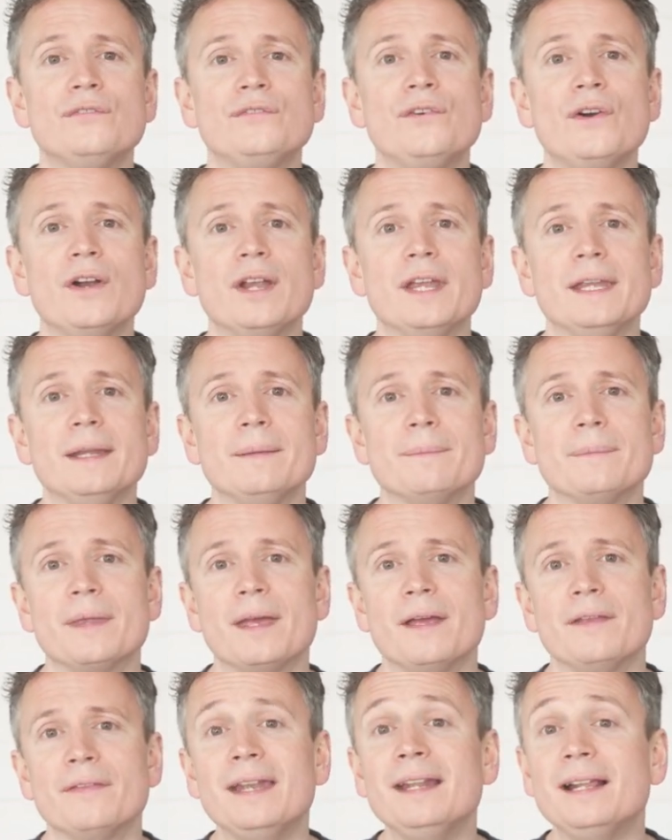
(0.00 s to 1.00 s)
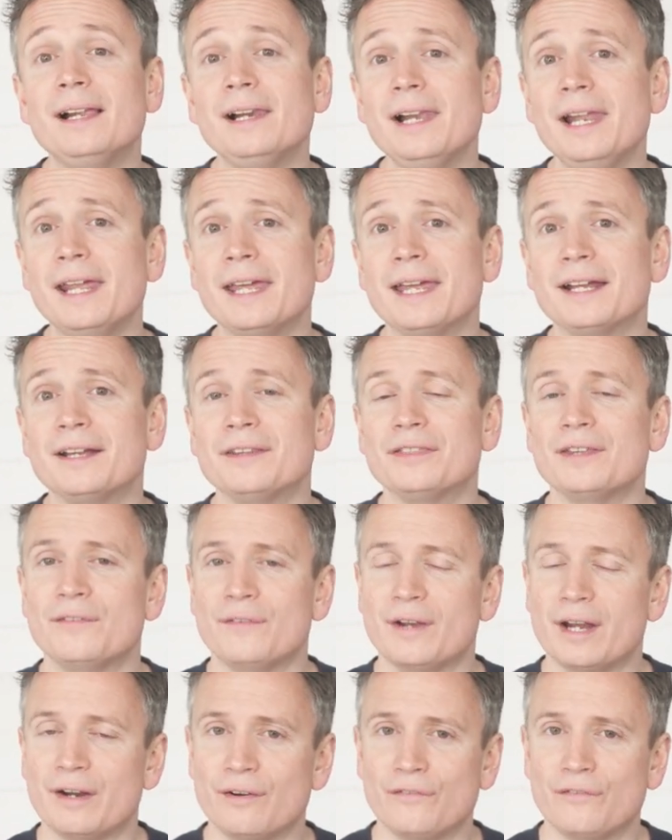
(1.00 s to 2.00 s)
3. Then click
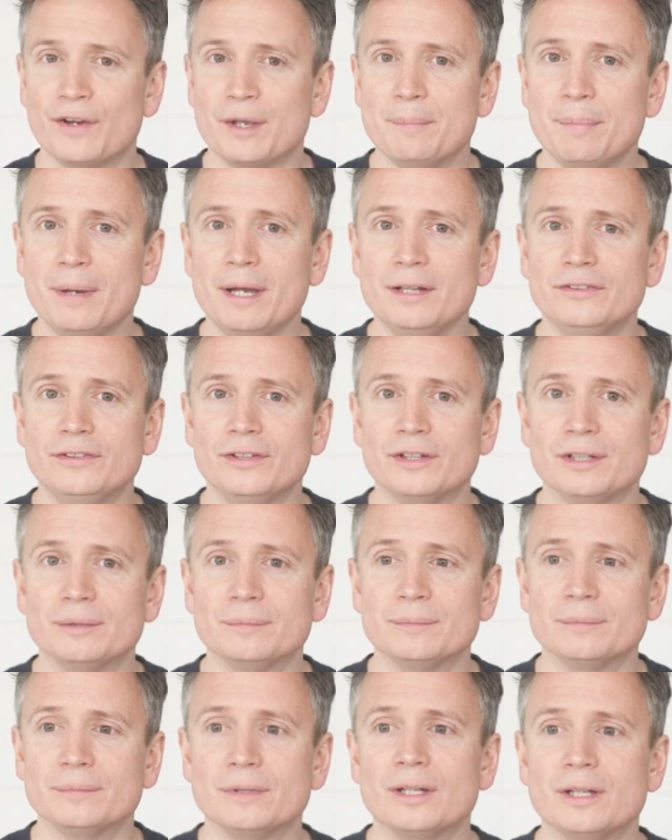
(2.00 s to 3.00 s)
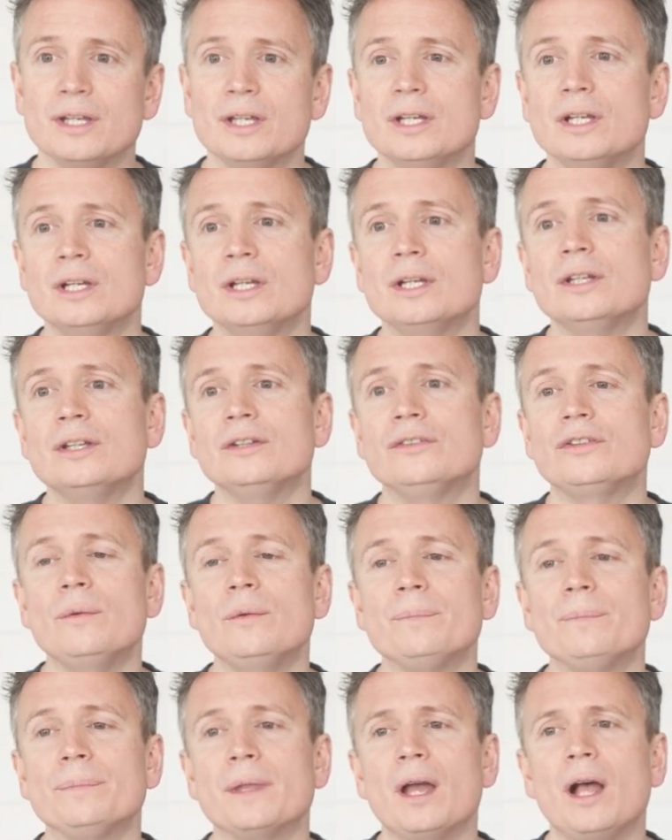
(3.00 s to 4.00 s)
the Verify button.
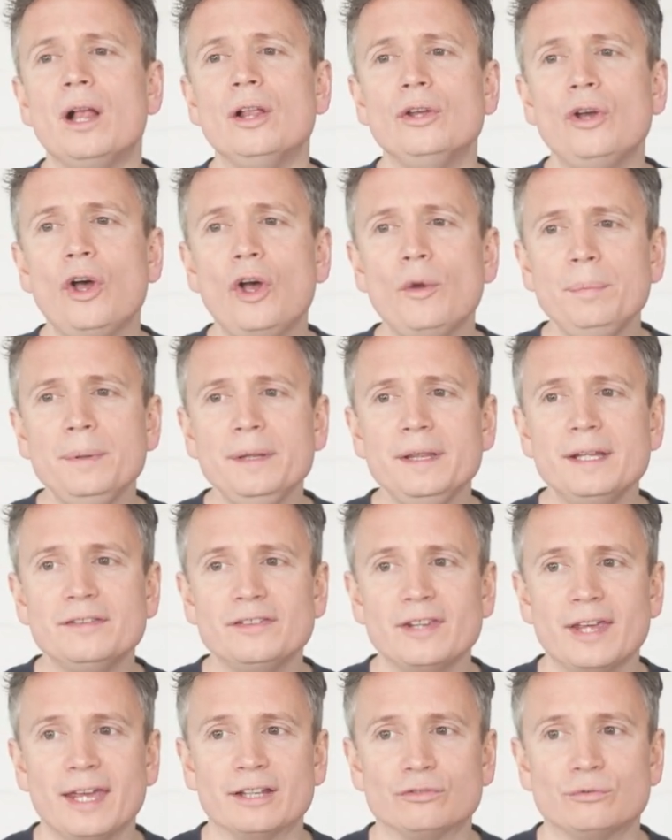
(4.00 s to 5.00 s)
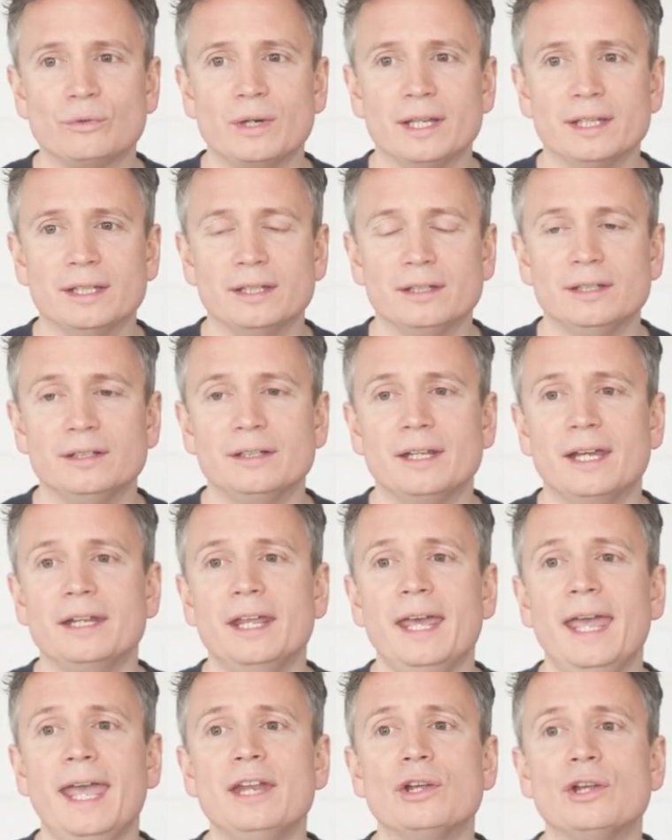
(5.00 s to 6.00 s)
So I'll copy the text record
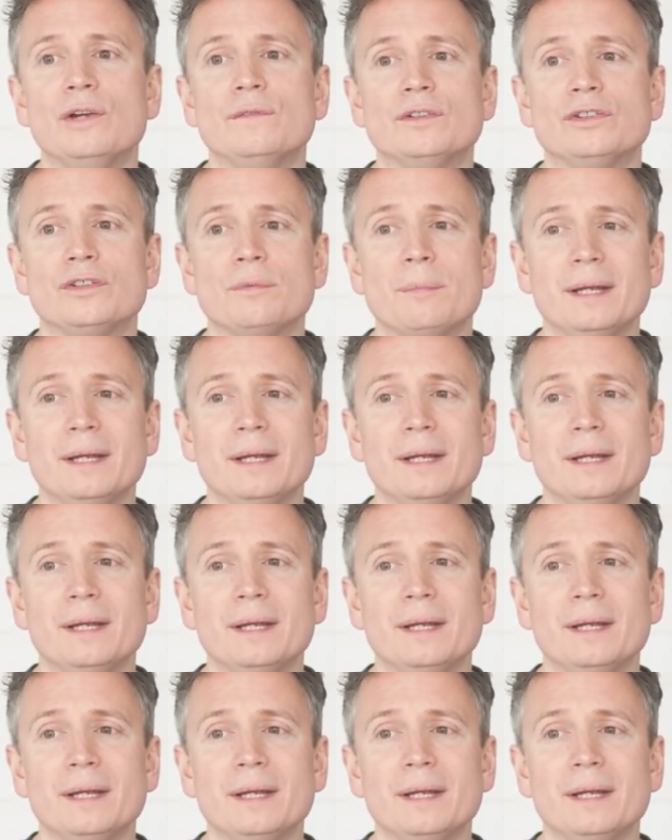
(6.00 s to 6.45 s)
and head over